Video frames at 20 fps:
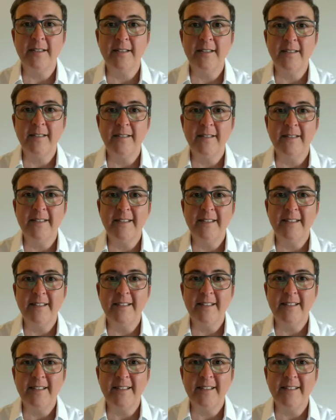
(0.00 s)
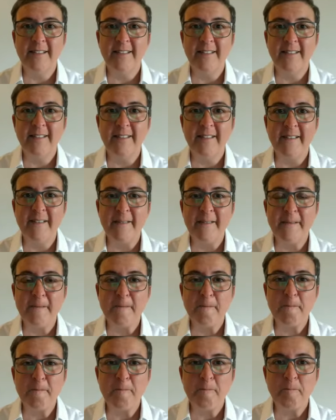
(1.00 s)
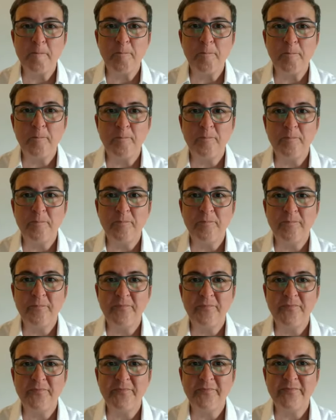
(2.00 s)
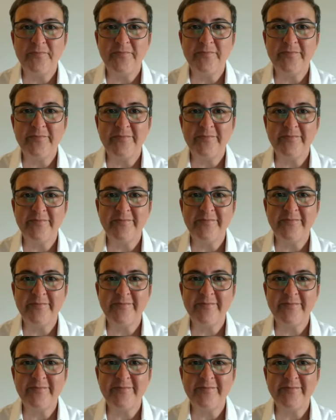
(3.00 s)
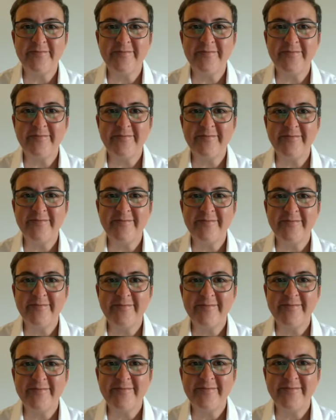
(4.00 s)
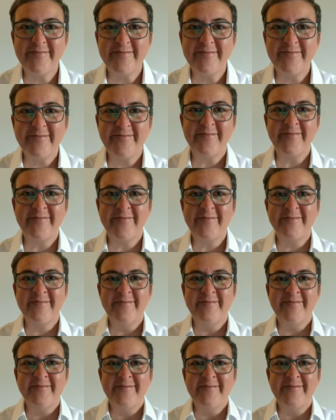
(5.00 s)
(silence)